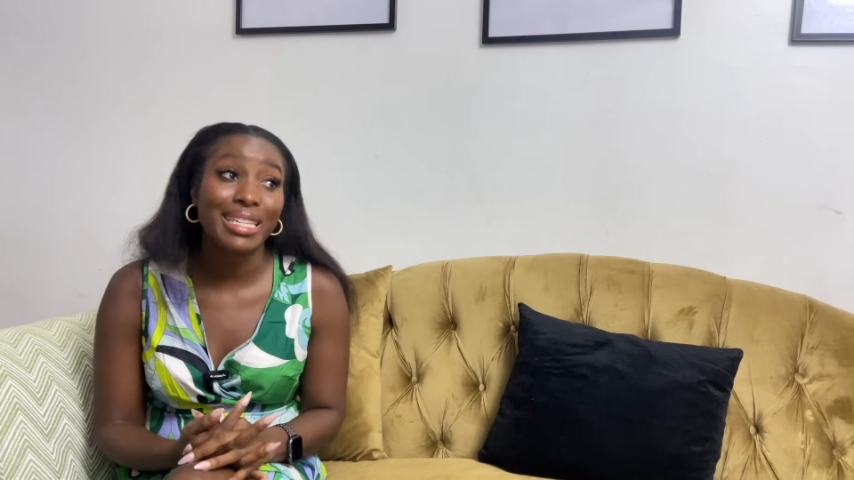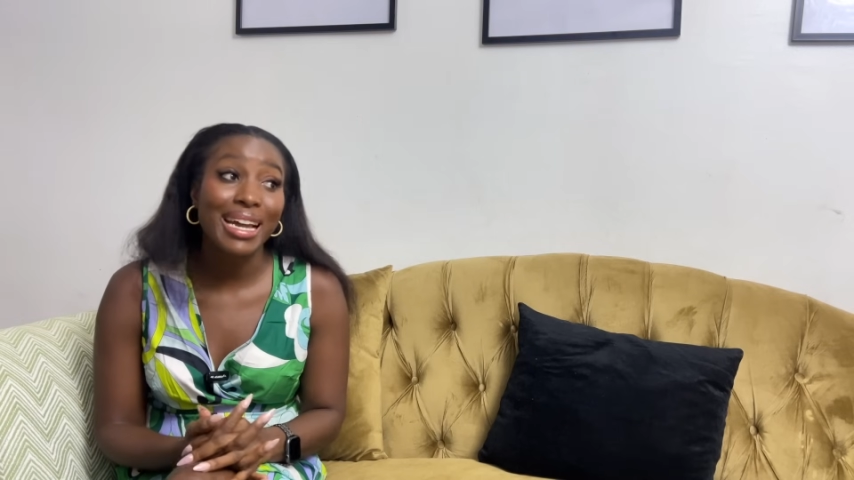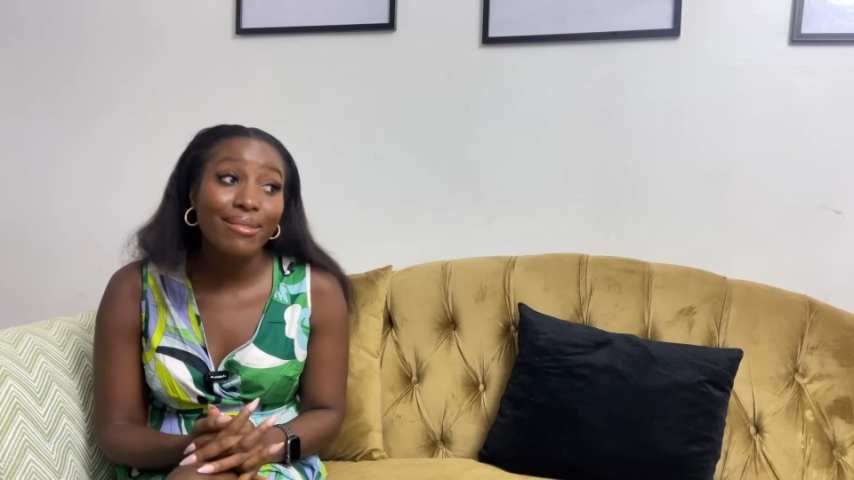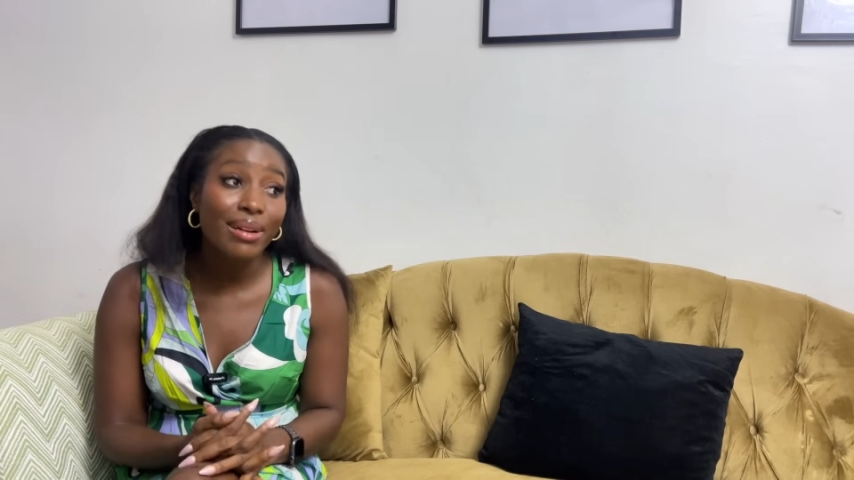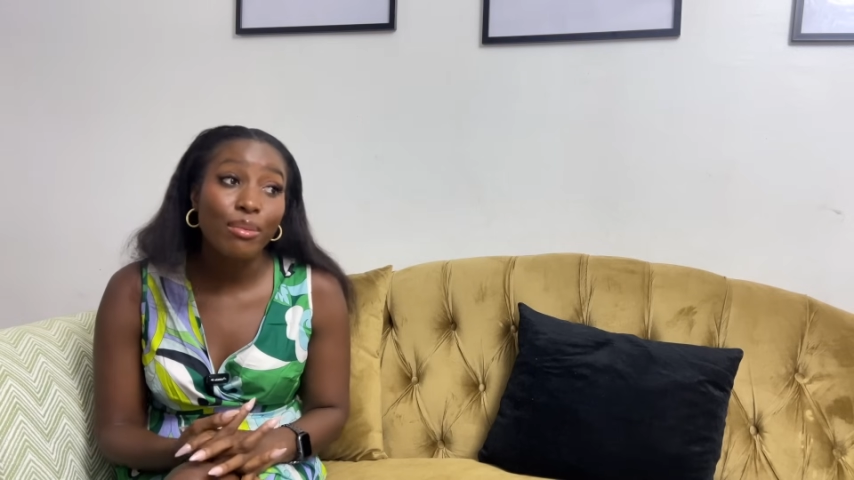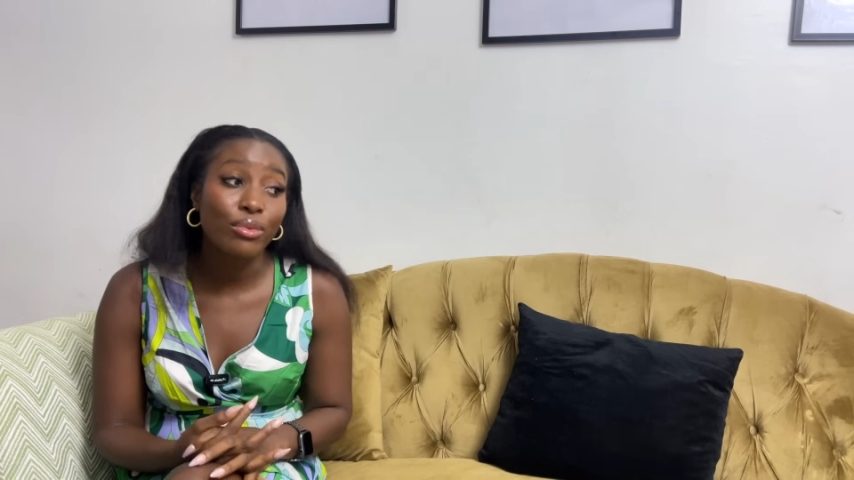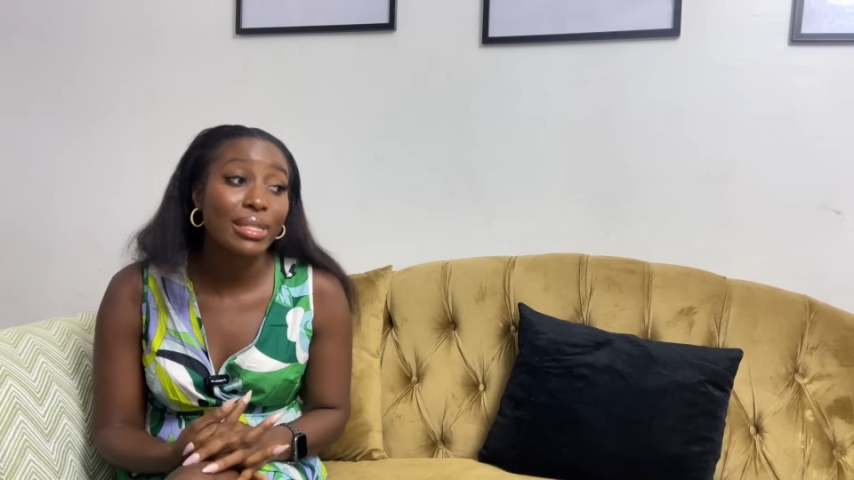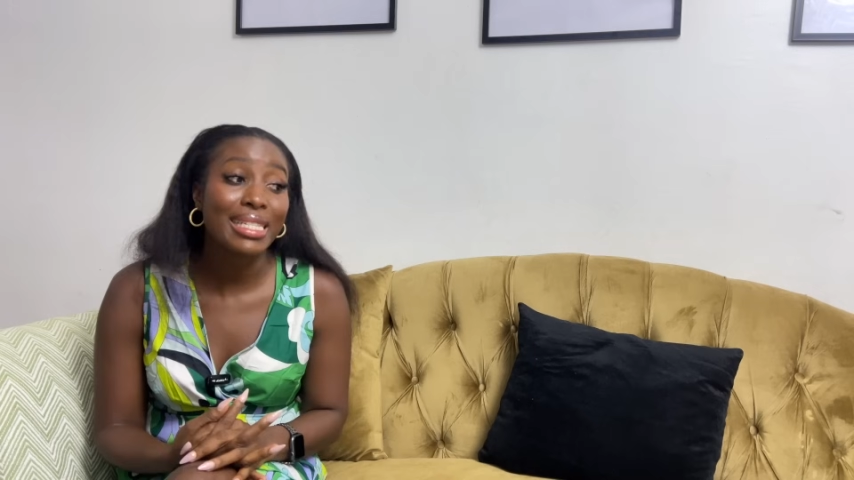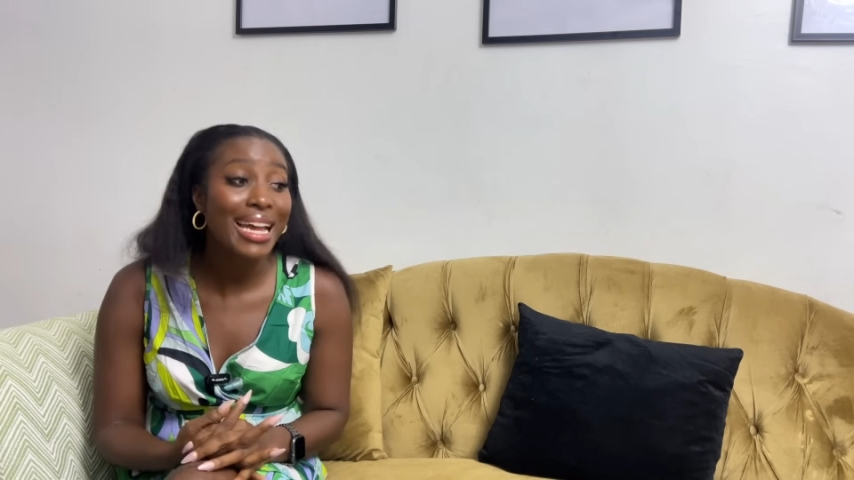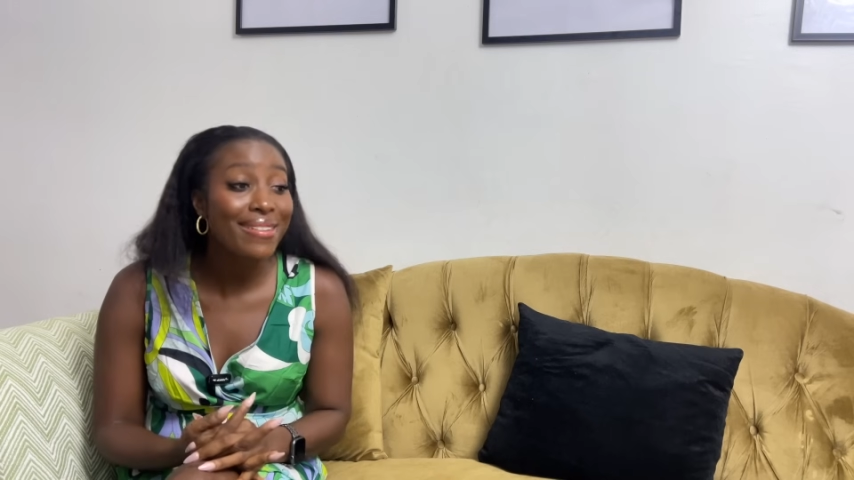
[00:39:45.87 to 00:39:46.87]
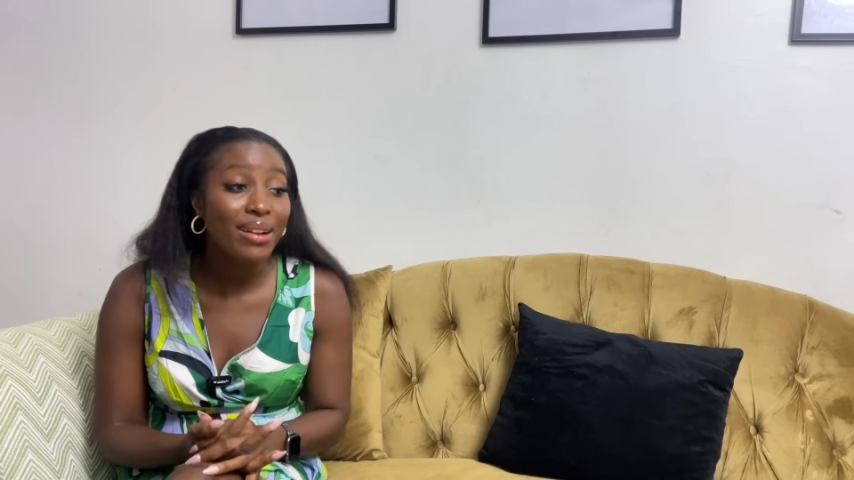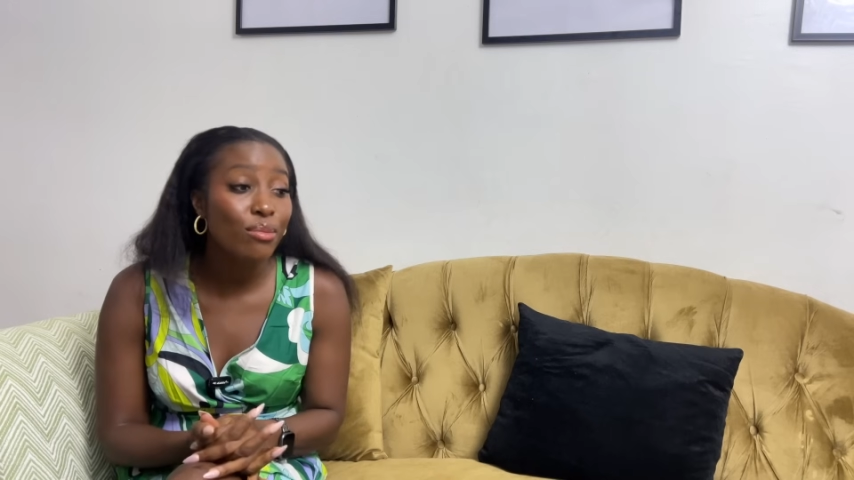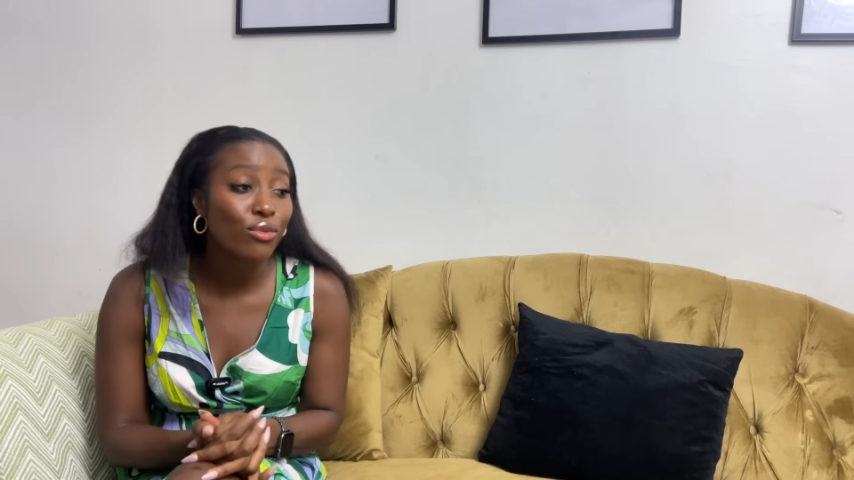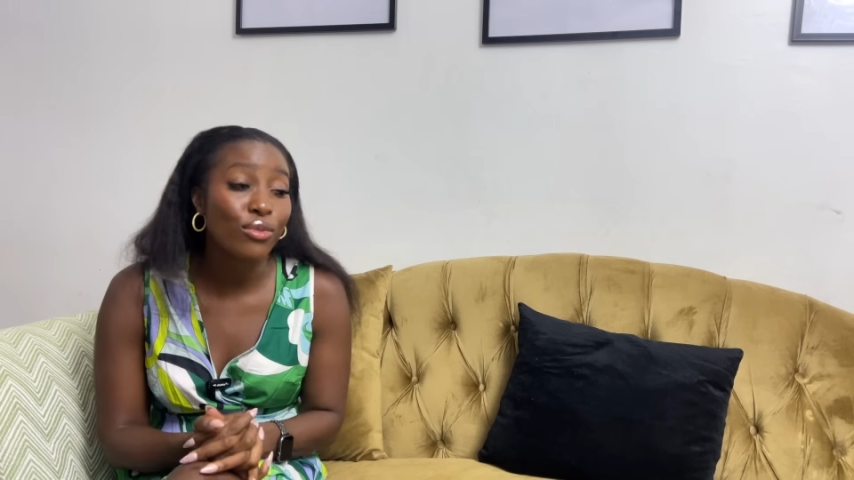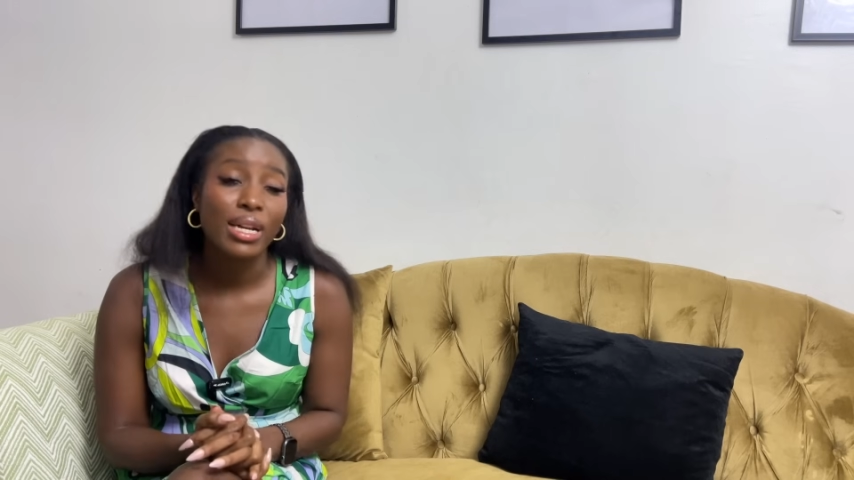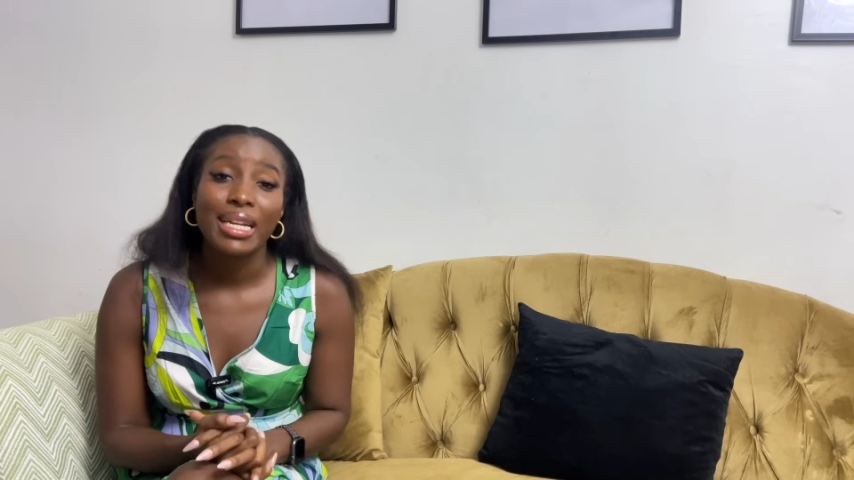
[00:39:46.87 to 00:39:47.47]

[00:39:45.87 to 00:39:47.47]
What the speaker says: terrible, terrible,